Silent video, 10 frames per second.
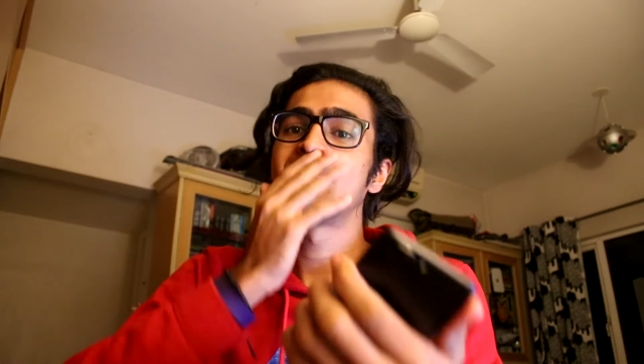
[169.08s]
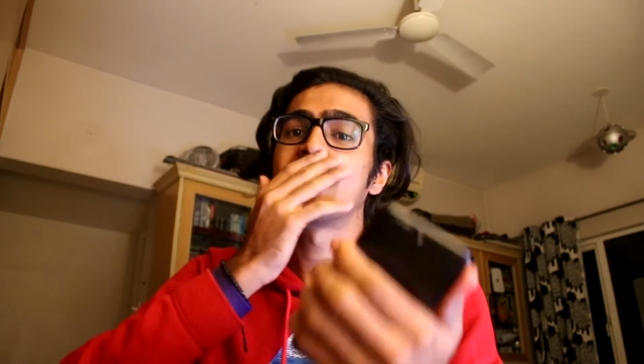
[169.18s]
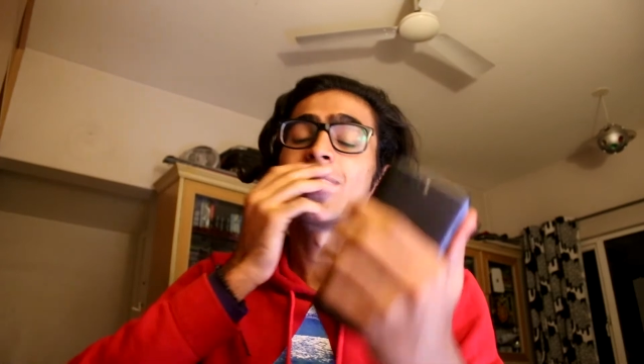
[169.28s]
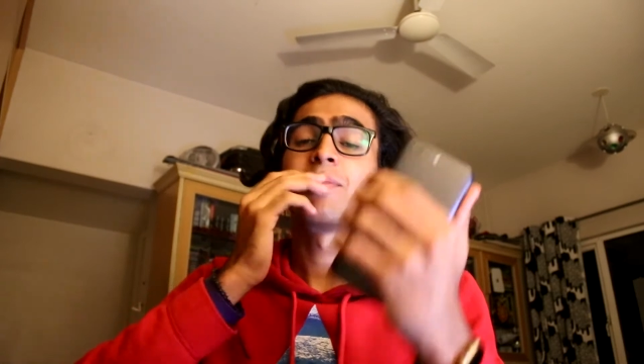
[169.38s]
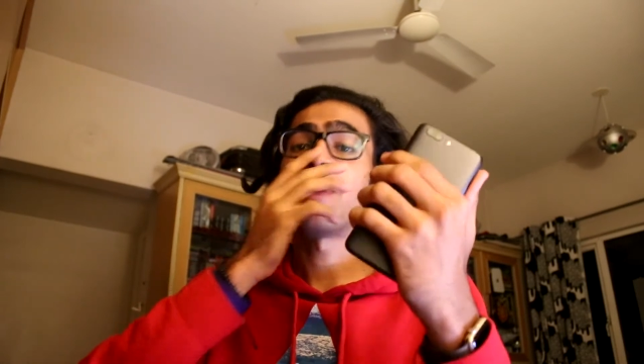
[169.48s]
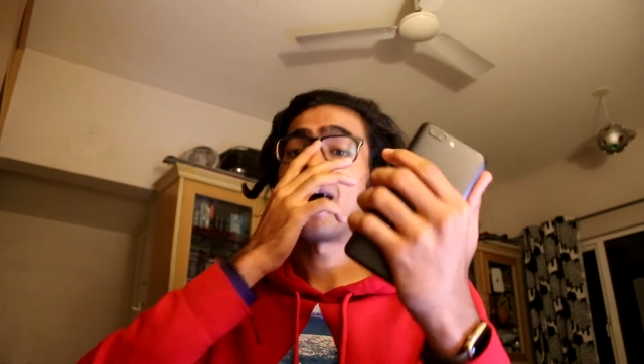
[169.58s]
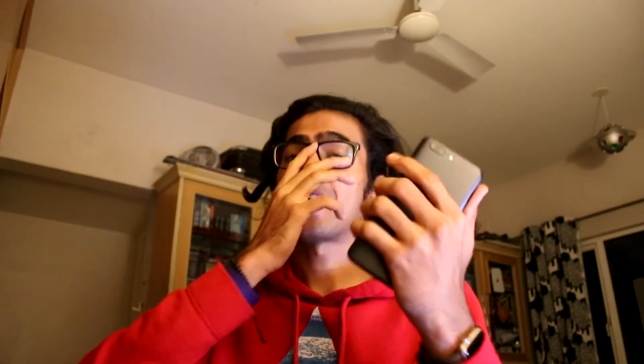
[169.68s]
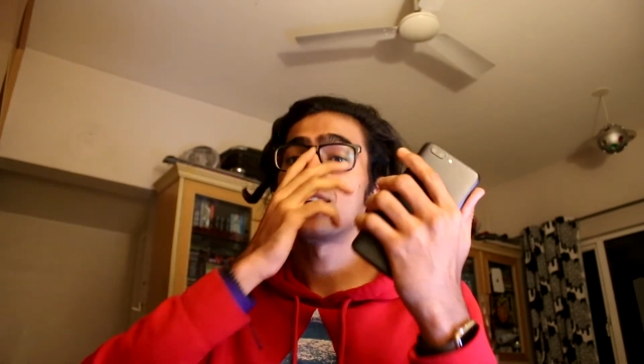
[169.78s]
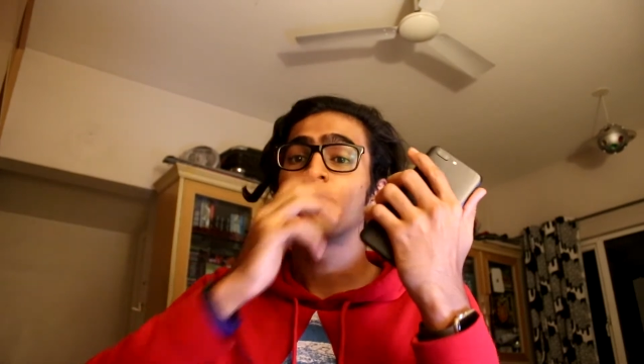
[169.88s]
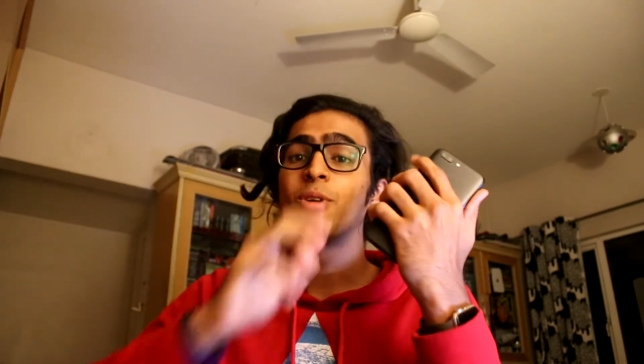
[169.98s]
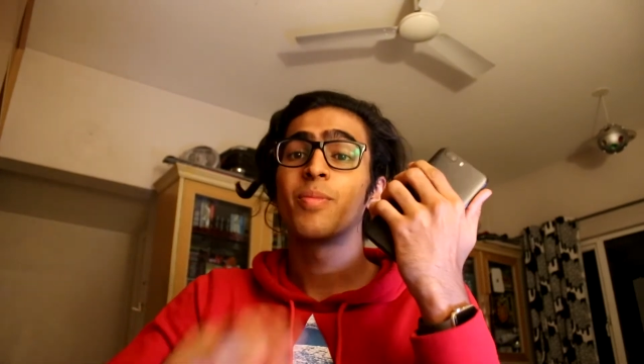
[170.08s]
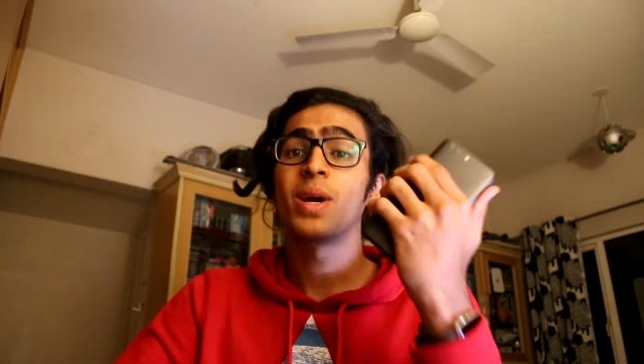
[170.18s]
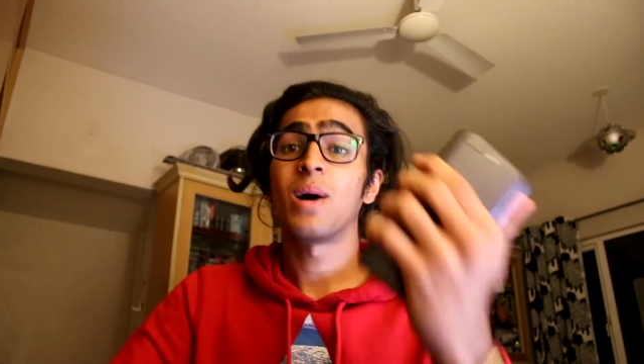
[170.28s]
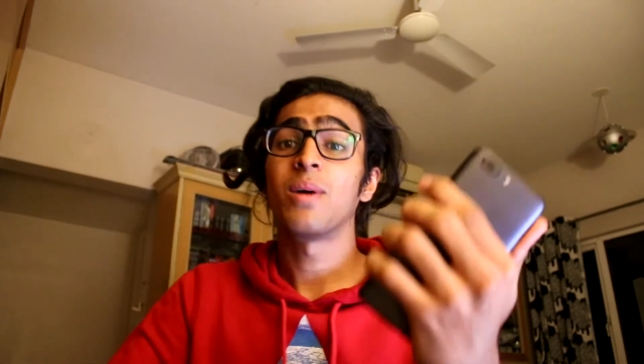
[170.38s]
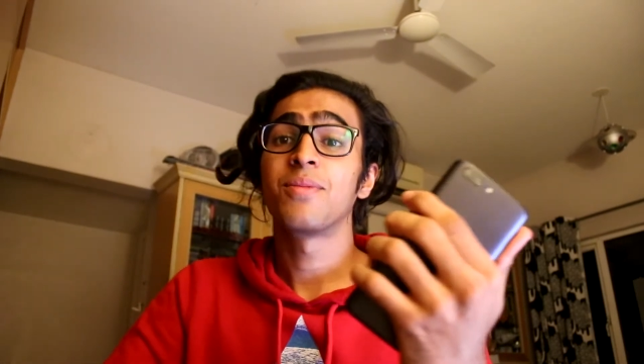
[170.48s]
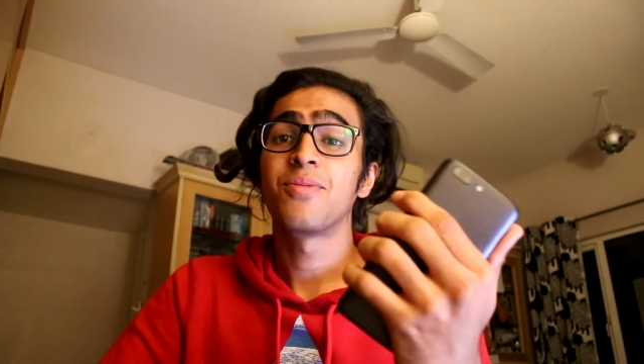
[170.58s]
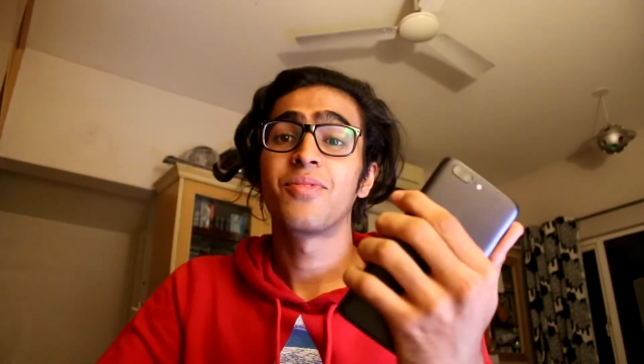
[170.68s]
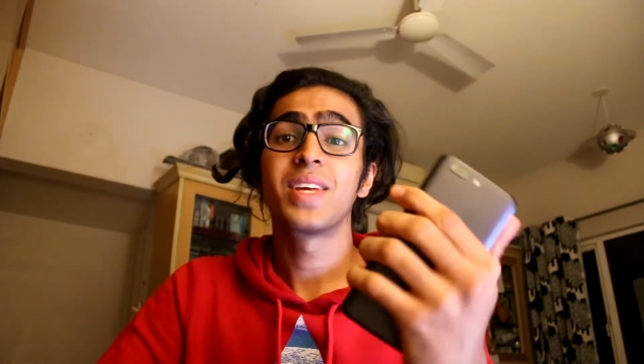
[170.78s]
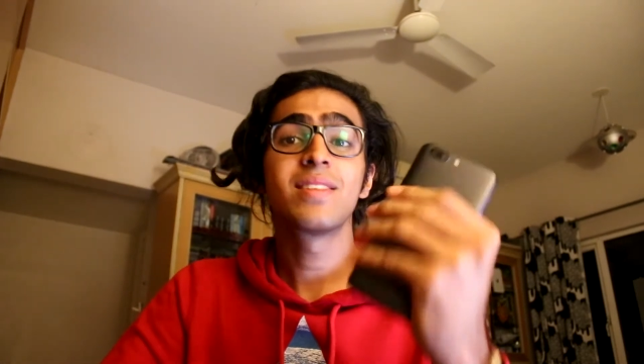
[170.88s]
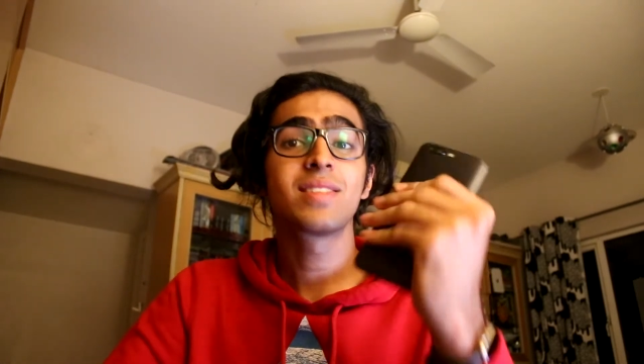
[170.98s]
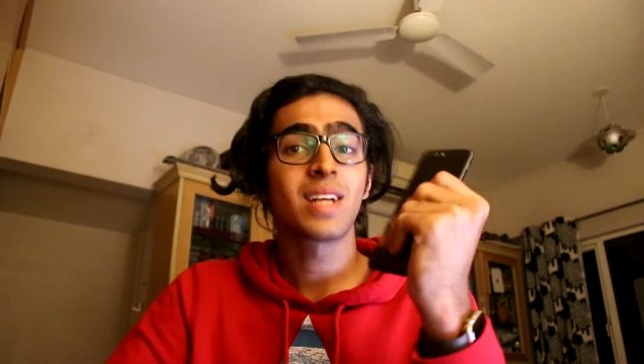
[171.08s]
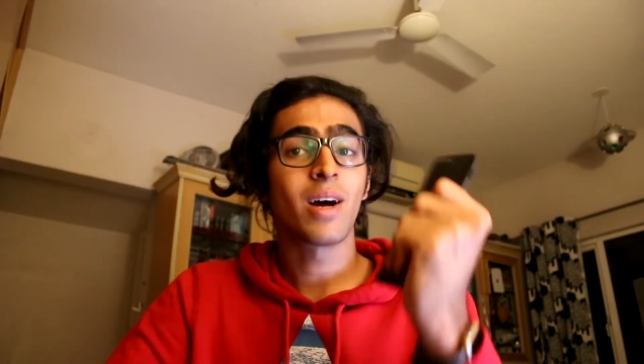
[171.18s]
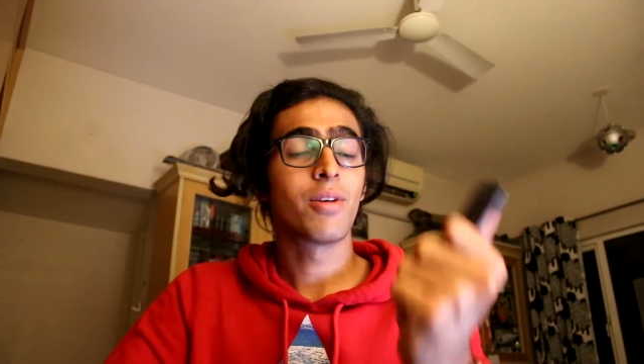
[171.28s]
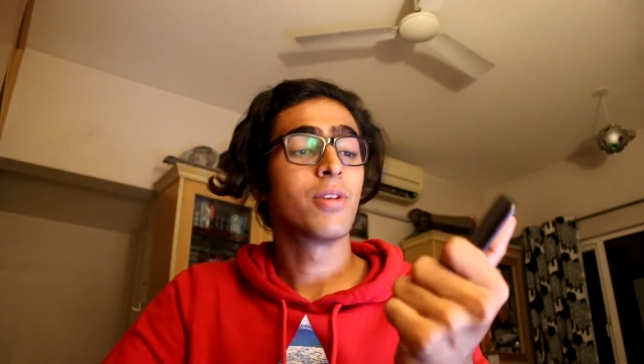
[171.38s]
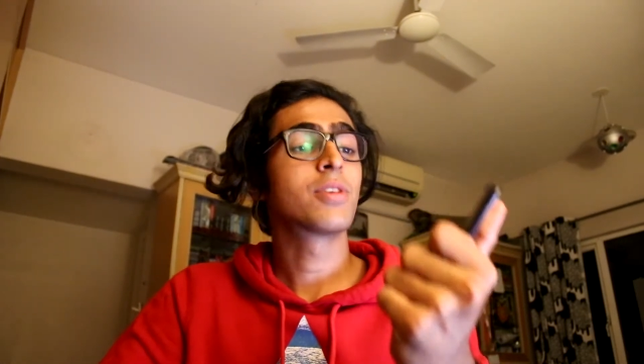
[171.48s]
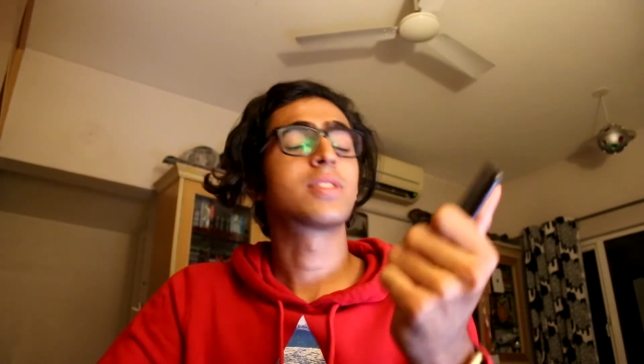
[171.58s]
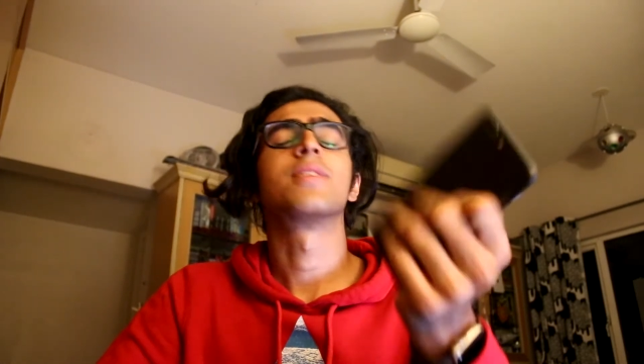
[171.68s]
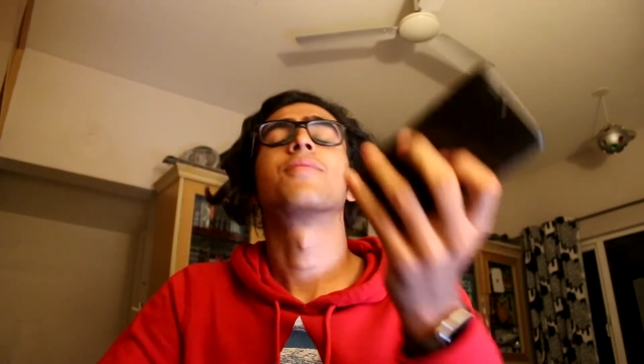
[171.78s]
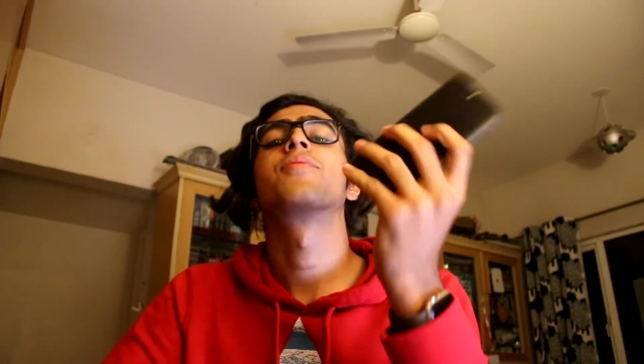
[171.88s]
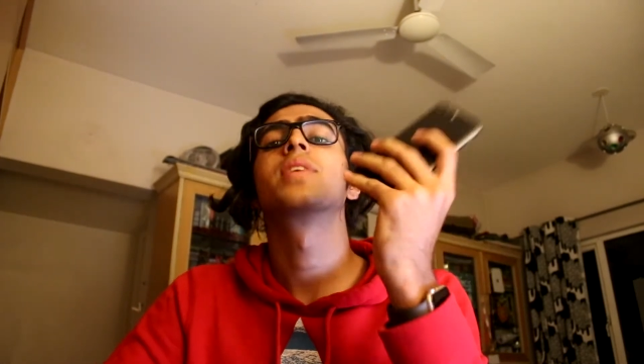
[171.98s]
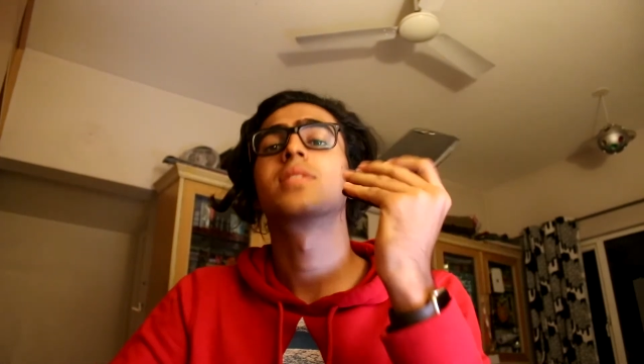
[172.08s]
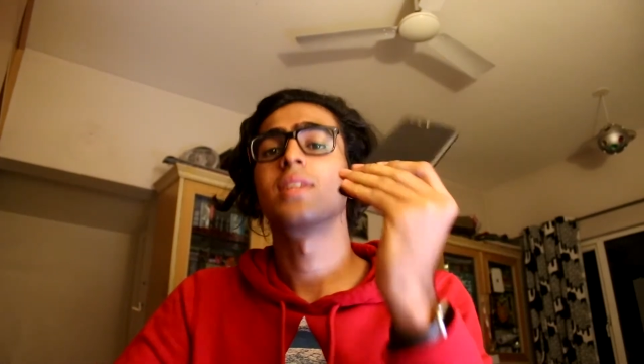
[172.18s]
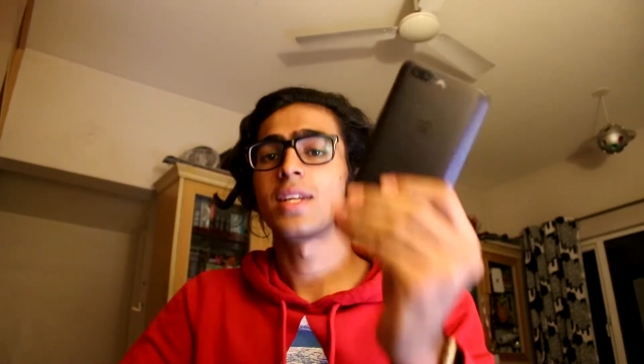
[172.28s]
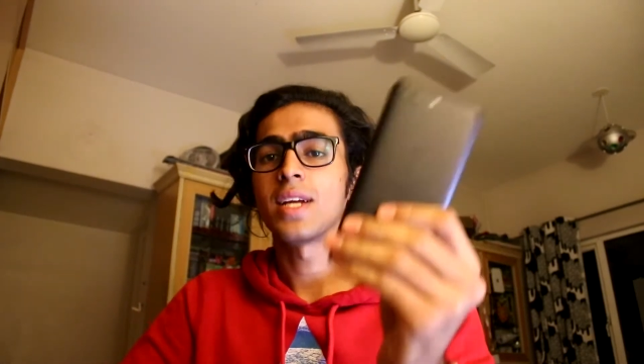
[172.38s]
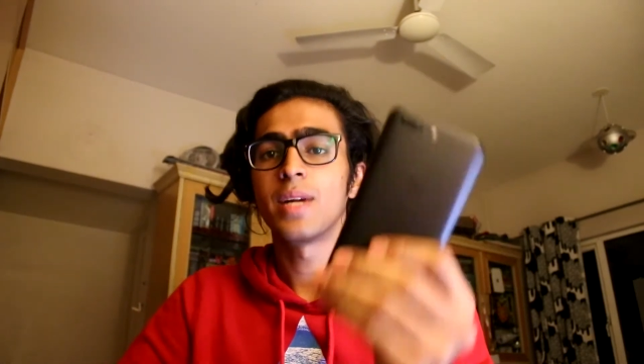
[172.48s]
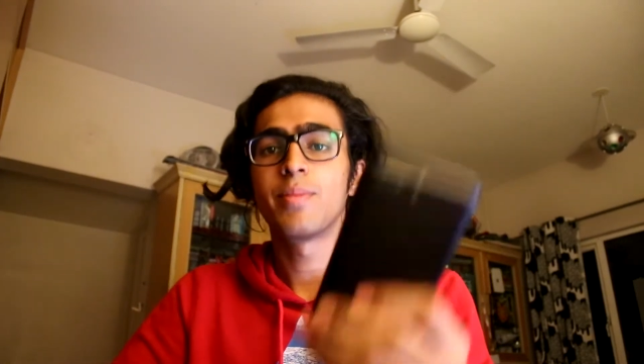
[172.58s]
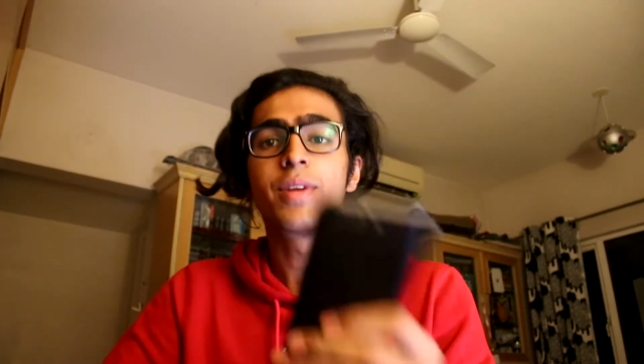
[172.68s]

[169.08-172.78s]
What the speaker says: said, the back is more about how it feels and how it looks, and it feels incredible.